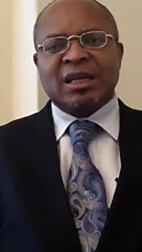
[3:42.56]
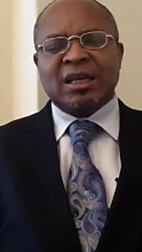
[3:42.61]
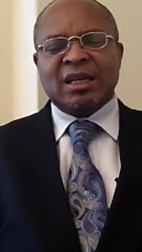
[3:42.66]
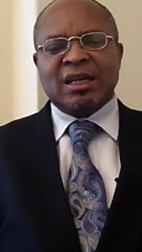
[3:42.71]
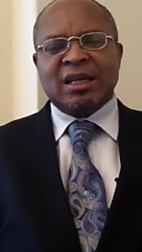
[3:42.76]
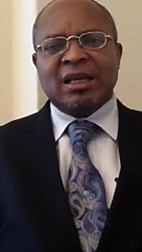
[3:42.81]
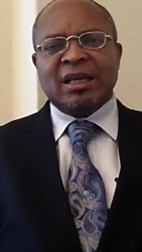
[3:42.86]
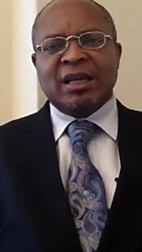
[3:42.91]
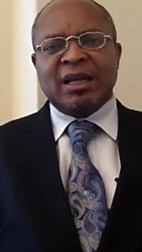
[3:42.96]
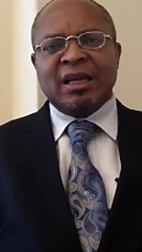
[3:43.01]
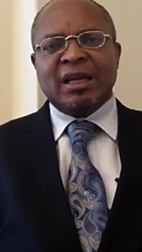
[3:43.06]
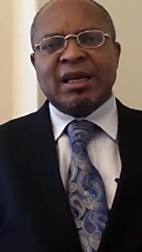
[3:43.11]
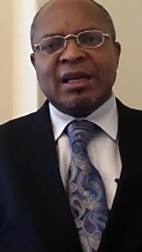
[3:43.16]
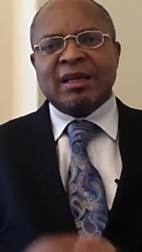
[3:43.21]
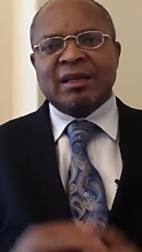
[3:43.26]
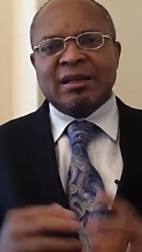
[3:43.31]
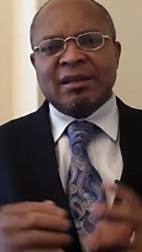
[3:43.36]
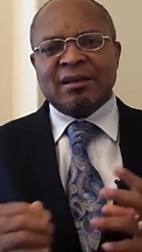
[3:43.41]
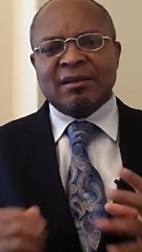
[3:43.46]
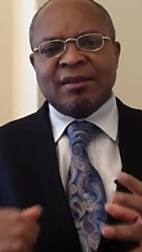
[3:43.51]
Uh,
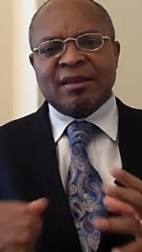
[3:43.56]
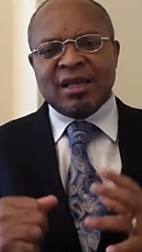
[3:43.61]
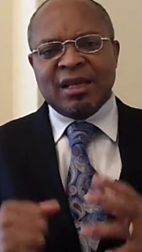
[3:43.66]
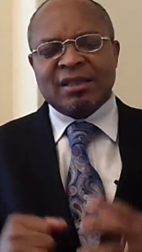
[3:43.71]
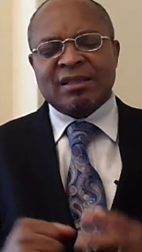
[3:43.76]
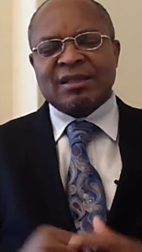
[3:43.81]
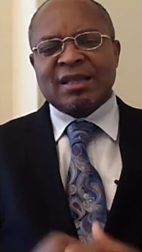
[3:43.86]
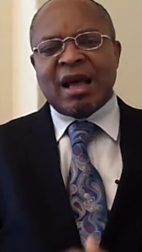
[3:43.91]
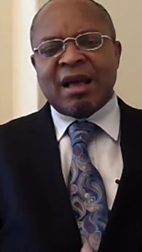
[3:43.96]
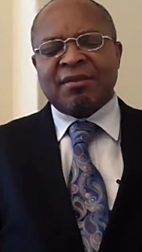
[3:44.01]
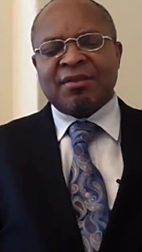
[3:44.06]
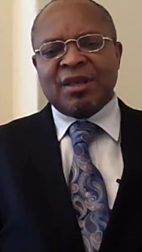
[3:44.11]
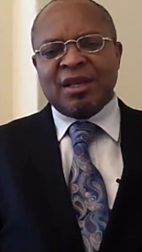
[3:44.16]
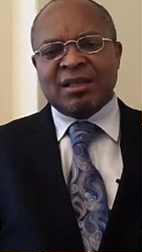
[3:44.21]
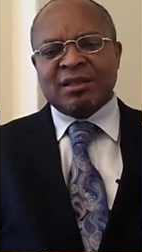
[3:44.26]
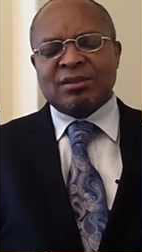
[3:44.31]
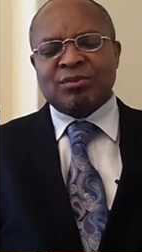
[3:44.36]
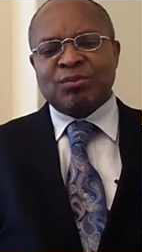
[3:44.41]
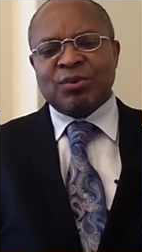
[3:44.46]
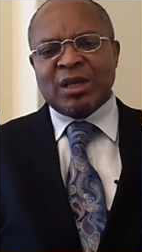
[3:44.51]
and uh, these are
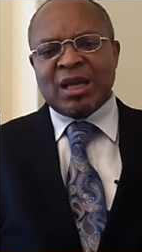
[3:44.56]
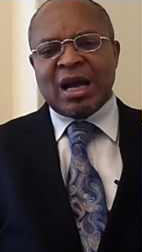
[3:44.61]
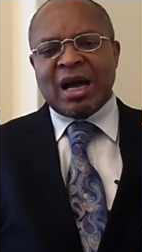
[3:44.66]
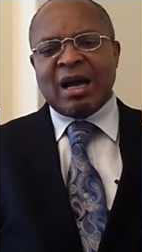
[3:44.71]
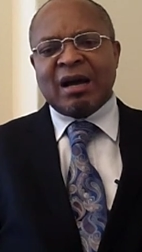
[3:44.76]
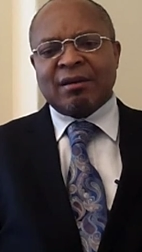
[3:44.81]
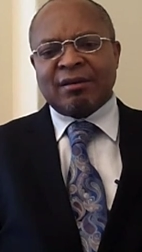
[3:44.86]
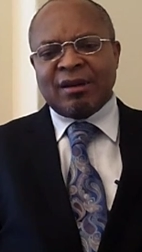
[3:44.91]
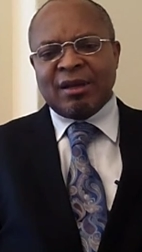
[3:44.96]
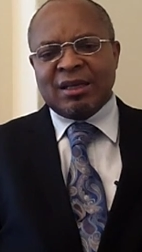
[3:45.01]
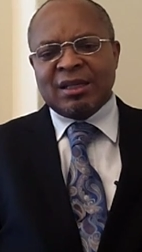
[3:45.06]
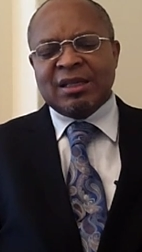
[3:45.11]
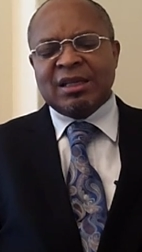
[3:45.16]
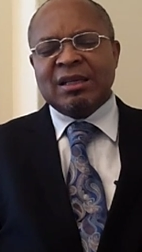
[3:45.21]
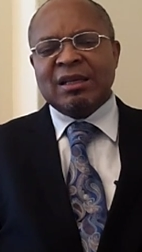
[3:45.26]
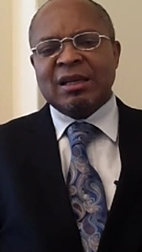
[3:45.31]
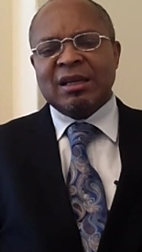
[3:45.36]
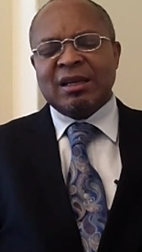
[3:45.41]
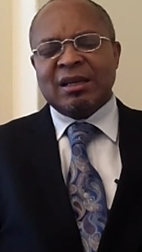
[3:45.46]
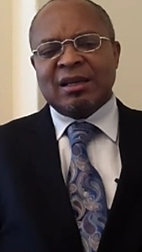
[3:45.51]
things we are
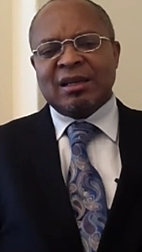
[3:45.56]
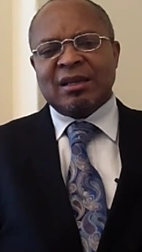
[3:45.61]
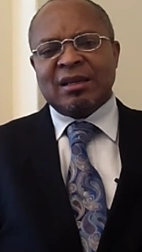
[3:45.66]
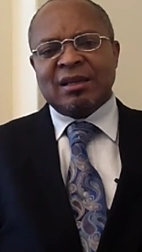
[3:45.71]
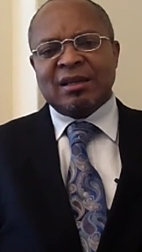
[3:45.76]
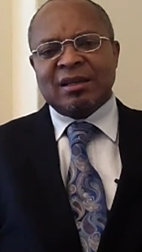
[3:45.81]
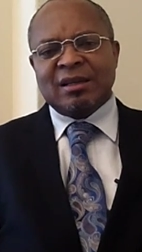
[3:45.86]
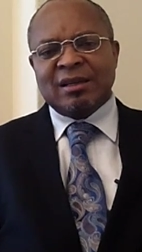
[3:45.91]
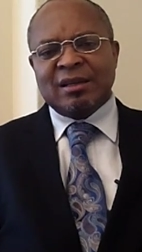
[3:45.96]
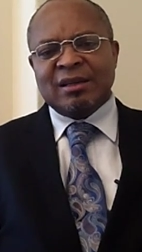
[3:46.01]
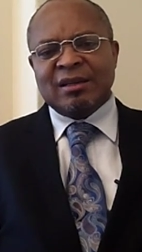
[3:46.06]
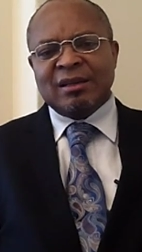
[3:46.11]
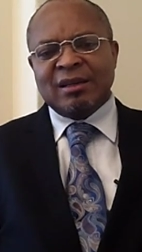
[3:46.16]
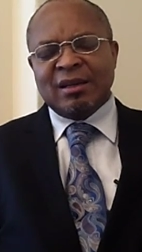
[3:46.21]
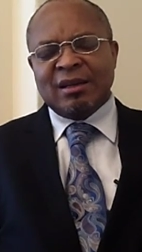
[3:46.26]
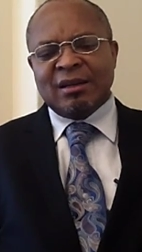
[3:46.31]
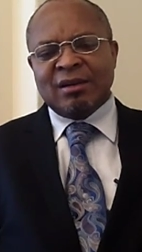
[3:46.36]
really uh,